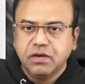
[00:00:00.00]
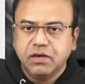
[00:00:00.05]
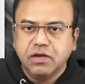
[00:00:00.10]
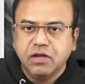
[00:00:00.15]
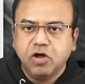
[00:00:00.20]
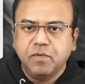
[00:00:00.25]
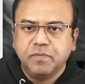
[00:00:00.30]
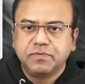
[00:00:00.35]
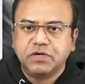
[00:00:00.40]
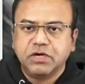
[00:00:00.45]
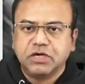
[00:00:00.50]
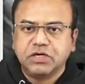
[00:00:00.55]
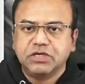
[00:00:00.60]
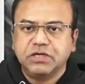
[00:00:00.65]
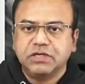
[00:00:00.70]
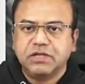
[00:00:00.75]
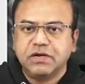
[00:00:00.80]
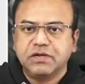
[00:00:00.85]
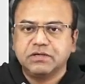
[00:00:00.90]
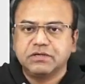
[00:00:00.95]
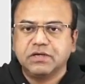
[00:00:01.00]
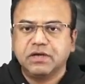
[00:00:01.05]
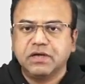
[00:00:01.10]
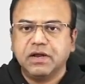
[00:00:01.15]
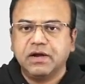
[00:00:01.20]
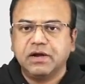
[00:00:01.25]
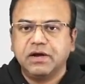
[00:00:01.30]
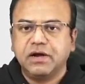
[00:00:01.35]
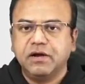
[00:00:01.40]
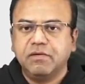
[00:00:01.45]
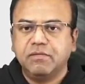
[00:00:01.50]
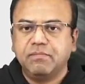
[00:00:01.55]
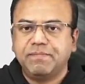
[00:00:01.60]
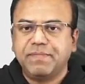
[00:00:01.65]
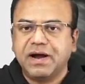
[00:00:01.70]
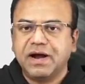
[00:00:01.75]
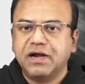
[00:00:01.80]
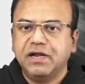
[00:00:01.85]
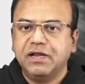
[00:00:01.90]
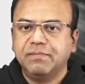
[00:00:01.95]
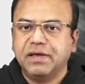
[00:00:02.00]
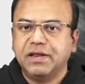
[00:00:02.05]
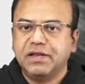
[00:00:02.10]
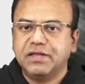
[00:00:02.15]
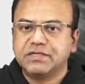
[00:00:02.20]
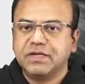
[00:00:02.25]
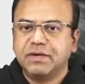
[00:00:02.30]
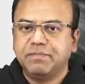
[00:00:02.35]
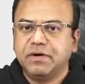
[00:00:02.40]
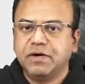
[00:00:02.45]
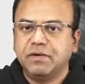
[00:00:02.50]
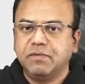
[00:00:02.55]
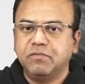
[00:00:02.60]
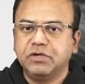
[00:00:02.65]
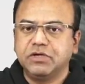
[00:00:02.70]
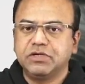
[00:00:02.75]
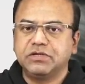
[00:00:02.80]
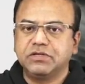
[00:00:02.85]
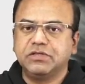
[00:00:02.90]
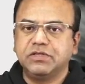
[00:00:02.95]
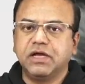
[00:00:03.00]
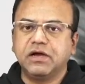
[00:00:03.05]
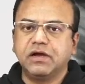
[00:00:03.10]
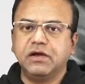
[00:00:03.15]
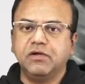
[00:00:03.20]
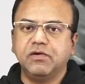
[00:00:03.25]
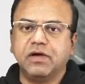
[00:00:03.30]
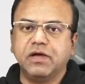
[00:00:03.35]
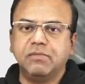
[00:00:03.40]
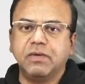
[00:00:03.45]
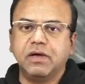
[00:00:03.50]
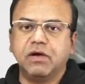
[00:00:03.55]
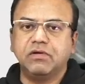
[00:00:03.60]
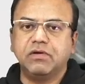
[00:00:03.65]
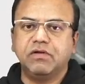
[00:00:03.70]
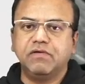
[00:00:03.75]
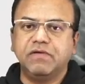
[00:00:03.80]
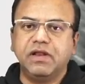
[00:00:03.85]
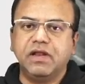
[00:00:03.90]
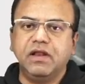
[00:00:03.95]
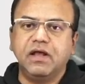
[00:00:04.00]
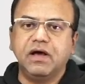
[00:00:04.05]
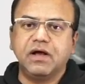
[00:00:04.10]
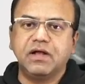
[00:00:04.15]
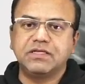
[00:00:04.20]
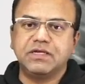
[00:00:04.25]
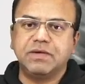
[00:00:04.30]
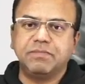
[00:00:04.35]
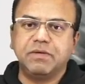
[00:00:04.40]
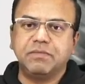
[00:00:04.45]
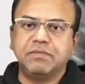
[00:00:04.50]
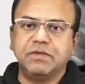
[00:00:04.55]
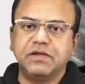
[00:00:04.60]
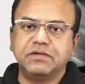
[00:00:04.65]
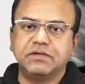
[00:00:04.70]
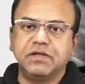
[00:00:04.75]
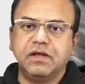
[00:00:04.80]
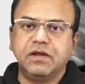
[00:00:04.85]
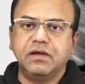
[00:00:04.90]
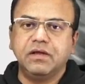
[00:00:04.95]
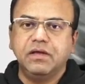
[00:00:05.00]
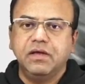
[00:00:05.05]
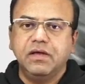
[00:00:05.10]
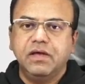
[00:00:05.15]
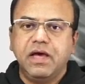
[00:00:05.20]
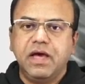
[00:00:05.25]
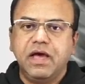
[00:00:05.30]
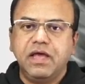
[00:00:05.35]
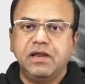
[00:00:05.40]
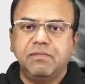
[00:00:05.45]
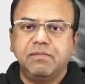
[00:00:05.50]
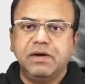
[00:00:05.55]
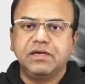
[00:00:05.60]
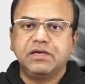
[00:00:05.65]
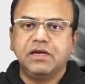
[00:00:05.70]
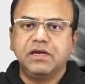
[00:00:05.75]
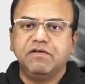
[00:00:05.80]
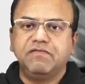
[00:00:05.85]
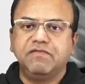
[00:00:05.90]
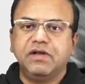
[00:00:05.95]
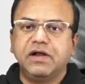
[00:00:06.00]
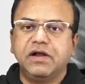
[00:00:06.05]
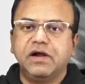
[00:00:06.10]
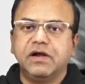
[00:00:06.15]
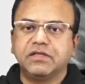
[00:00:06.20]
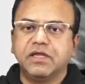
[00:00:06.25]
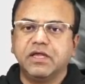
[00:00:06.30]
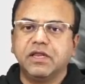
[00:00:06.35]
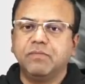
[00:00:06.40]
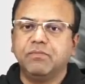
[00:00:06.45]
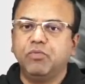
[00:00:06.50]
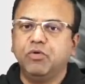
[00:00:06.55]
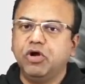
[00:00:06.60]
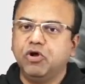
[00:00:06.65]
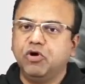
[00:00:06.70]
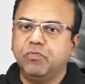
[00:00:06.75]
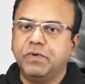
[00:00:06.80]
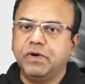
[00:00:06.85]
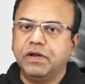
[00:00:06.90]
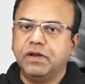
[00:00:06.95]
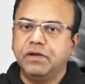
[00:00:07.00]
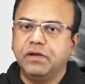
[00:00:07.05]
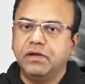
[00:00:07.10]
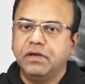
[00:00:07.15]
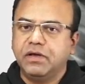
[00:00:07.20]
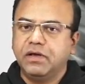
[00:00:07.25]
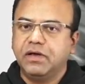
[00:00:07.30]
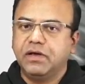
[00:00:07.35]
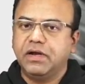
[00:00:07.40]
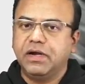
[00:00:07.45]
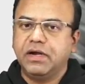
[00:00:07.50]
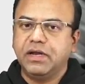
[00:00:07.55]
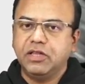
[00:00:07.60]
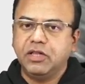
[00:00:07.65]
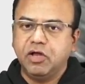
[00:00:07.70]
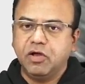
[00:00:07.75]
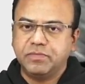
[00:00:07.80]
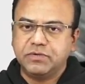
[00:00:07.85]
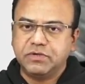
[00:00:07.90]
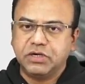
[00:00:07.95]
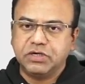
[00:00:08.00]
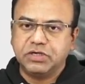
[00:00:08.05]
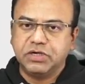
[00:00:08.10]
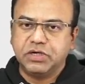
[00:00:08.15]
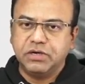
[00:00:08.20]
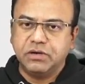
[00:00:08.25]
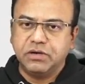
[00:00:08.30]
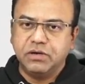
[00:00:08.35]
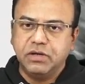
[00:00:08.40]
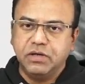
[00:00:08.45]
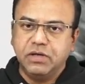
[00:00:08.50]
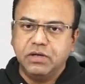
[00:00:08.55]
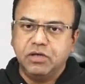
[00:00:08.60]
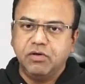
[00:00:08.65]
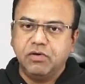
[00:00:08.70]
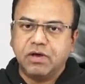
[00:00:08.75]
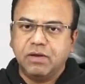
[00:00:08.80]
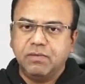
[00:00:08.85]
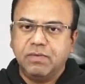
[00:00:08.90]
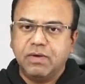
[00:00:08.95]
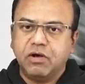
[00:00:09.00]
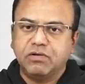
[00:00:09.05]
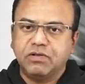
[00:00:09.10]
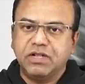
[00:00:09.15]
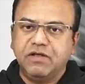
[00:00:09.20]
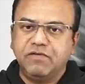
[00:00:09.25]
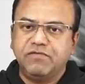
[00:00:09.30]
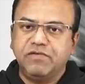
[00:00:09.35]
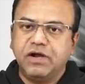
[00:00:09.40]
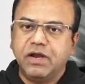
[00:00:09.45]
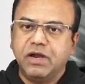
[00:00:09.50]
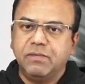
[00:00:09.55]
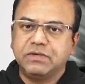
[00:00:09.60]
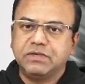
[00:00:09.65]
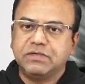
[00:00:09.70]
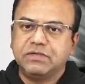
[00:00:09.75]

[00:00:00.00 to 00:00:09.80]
The obstruction that is created partly by the septum which is thickened, you can make out the very large septum that is there and the mitral leaflet that is being pulled open creating the obstruction. You can make out the left atrium